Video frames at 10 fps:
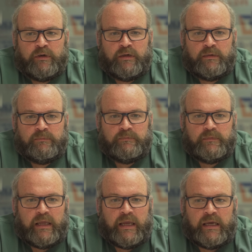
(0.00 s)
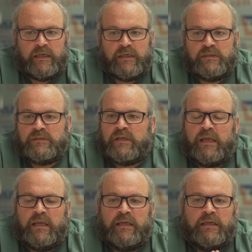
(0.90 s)
Bob has
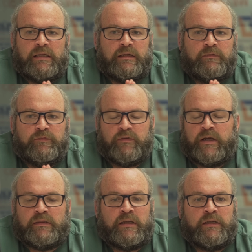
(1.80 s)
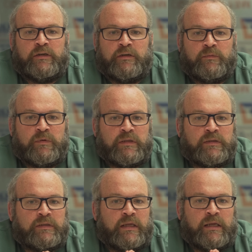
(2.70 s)
a Freightliner
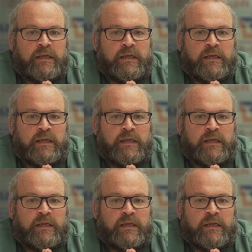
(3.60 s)
with